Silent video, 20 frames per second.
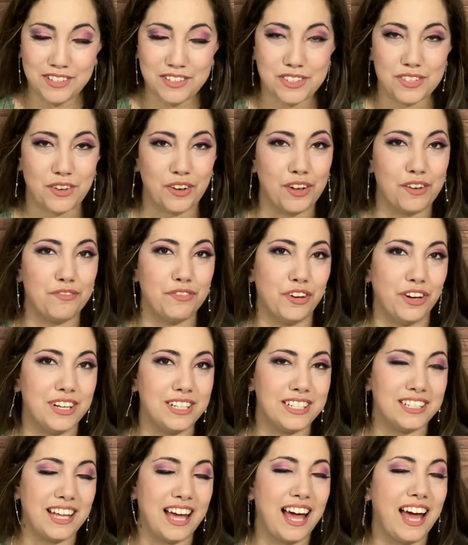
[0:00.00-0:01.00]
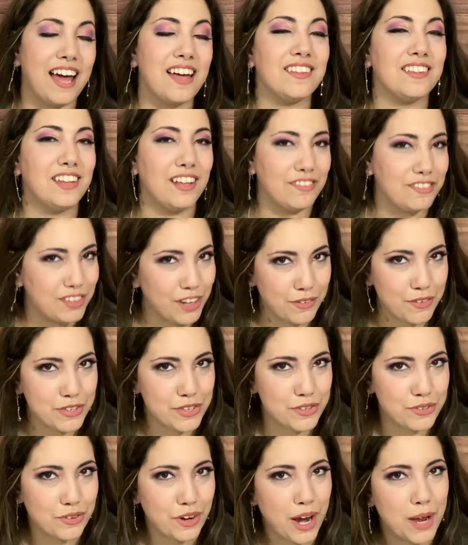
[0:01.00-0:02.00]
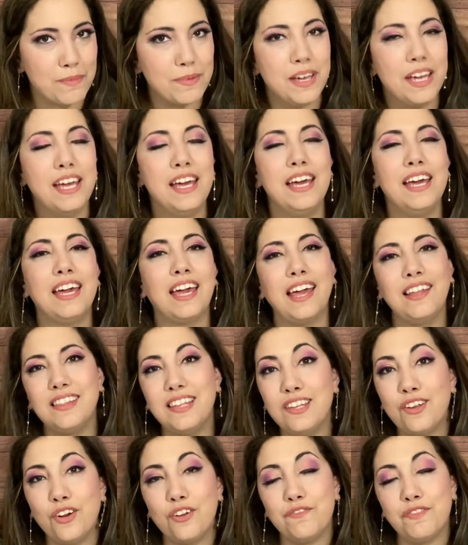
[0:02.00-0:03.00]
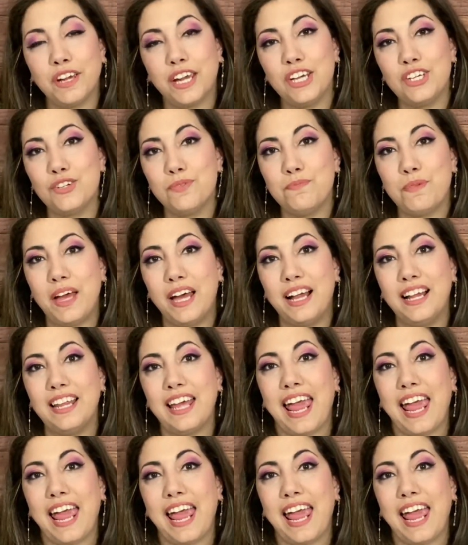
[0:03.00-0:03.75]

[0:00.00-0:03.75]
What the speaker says: So if you're into that, I'd love to have you subscribe, hit the notification bell,